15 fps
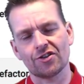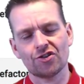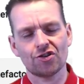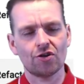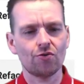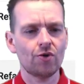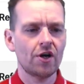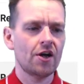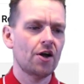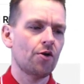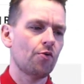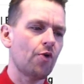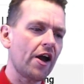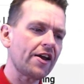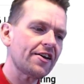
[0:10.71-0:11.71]
So
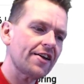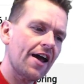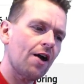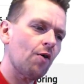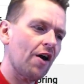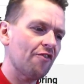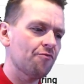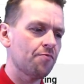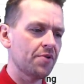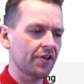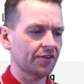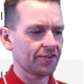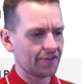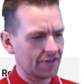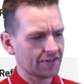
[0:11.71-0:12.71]
right now I've
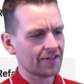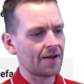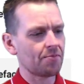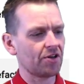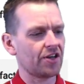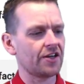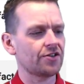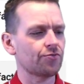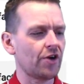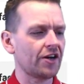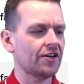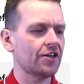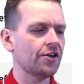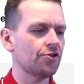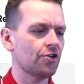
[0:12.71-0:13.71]
built this application right
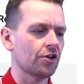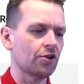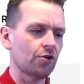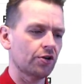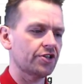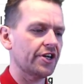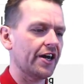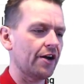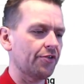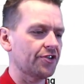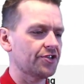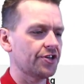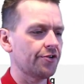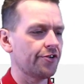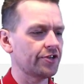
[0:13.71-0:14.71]
here. You can go and check out the
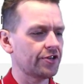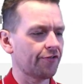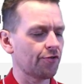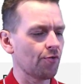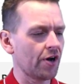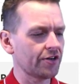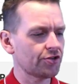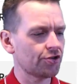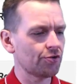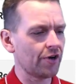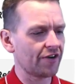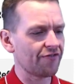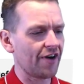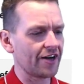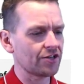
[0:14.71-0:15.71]
series if you want to,
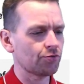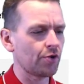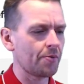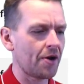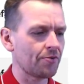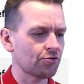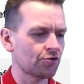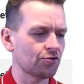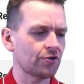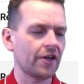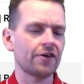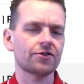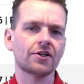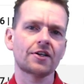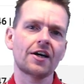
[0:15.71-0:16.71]
Advanced Web Apps
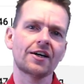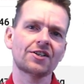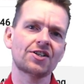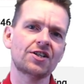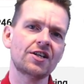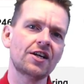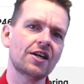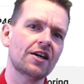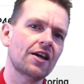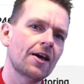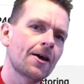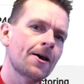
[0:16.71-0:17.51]
2019.